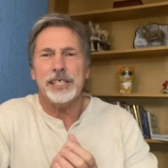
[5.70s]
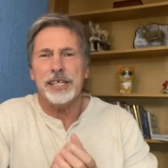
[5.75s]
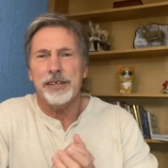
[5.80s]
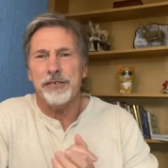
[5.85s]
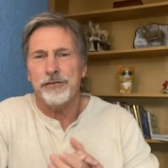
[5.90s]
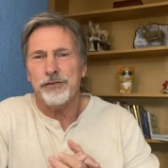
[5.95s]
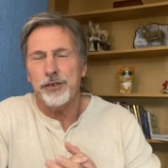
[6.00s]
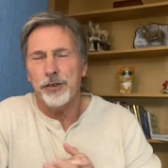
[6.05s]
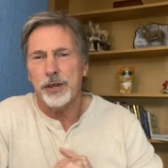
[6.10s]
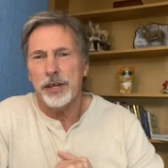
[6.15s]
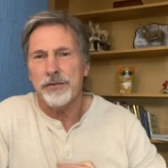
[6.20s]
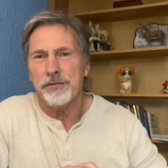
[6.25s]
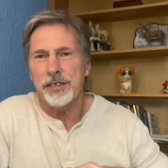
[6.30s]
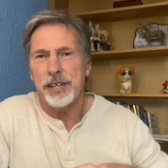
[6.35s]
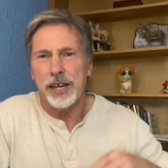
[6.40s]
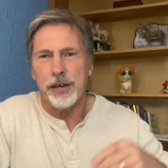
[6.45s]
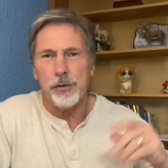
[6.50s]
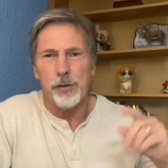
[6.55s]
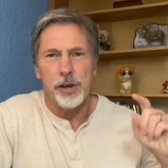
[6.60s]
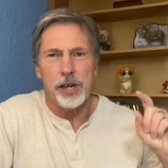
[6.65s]
if you have
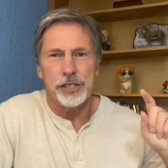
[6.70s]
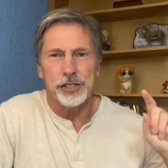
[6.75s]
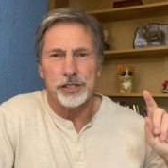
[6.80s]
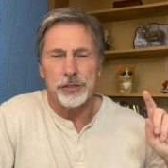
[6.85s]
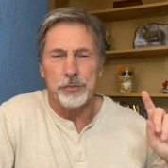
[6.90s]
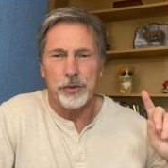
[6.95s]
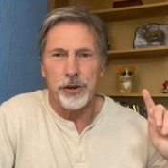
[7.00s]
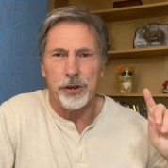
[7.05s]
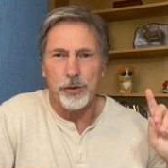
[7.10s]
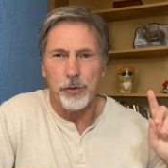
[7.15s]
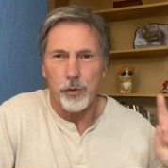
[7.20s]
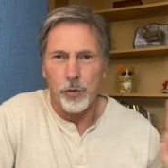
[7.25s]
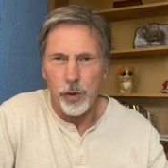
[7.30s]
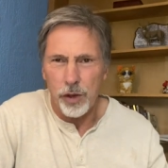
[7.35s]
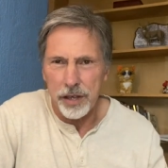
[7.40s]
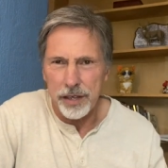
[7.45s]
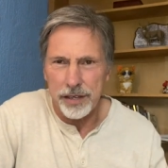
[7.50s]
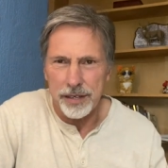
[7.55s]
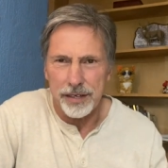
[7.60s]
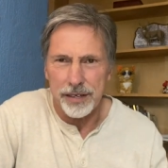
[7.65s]
not watched part
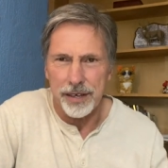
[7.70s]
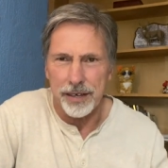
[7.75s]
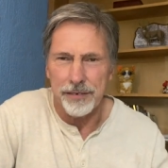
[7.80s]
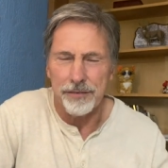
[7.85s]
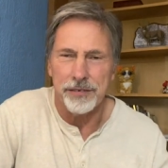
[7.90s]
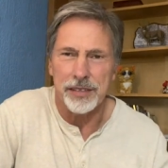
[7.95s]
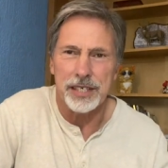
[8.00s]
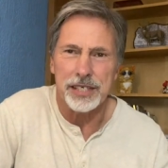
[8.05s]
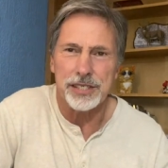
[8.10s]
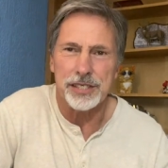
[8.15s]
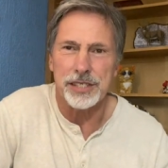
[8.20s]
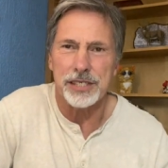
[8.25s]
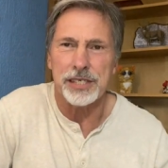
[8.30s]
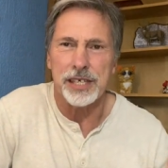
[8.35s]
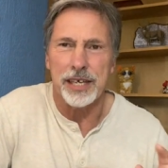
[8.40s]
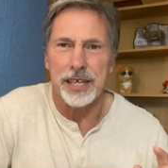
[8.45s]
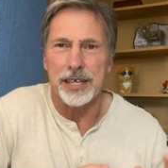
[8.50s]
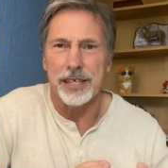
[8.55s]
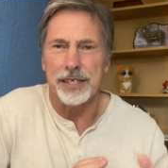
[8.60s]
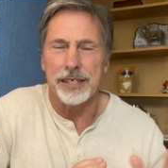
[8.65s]
one of this
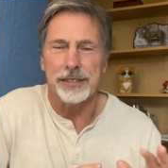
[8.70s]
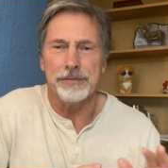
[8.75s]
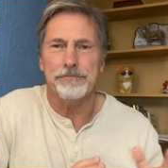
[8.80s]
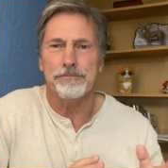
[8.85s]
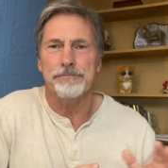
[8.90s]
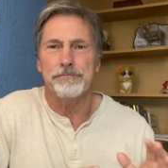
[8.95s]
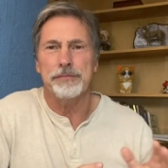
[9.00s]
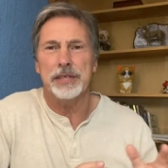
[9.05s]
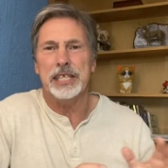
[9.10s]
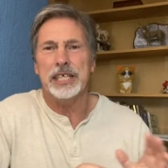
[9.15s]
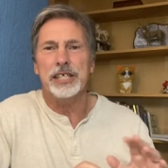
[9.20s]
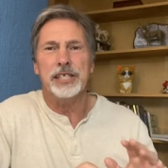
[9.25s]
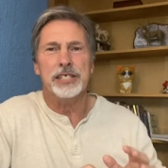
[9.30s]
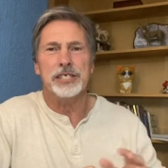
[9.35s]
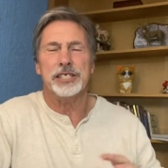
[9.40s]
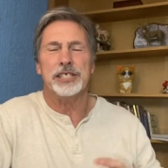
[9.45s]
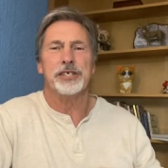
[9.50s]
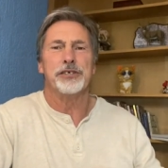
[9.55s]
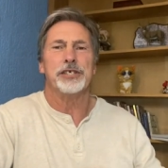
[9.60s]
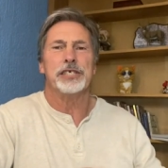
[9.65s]
uh, mini
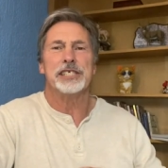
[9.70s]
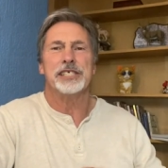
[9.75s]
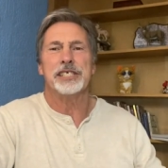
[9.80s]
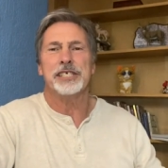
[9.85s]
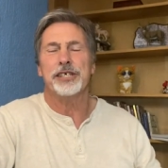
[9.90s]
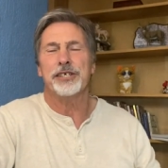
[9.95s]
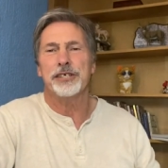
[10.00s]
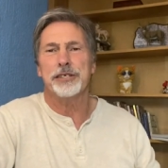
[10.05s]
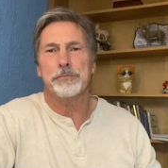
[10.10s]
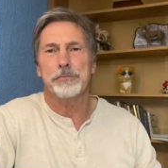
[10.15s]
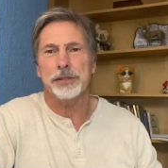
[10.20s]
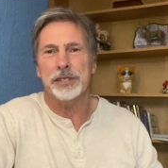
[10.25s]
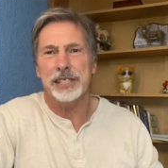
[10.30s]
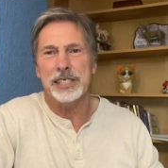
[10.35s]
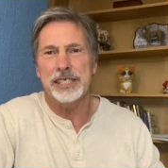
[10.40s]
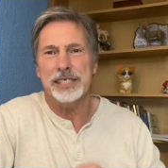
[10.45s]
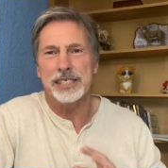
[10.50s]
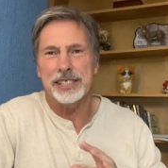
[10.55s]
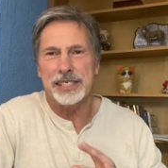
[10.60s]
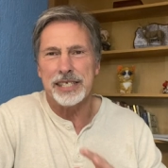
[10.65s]
series here,
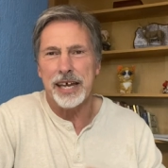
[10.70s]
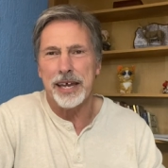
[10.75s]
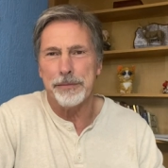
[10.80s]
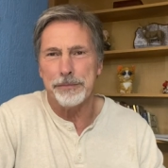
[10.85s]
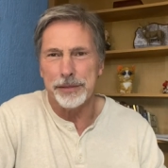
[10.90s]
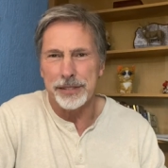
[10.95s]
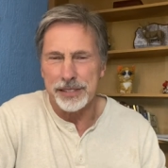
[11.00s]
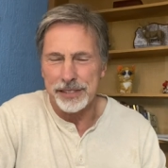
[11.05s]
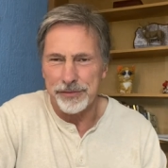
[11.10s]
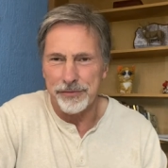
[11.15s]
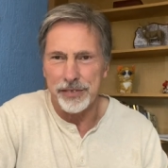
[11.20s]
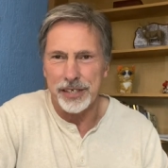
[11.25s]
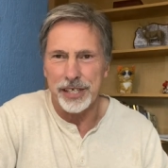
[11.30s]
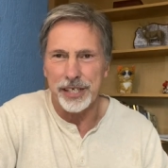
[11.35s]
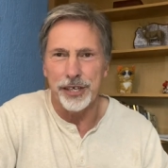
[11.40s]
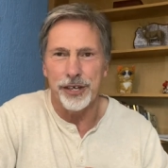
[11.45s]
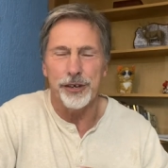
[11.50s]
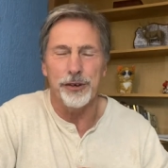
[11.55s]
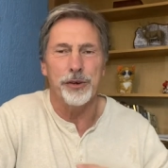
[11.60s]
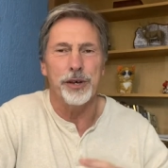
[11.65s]
please stop this
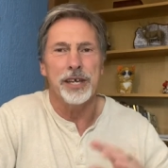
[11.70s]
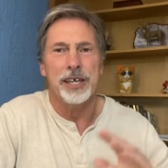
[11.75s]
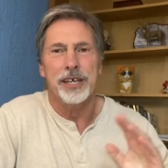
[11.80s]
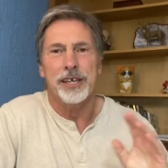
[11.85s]
video,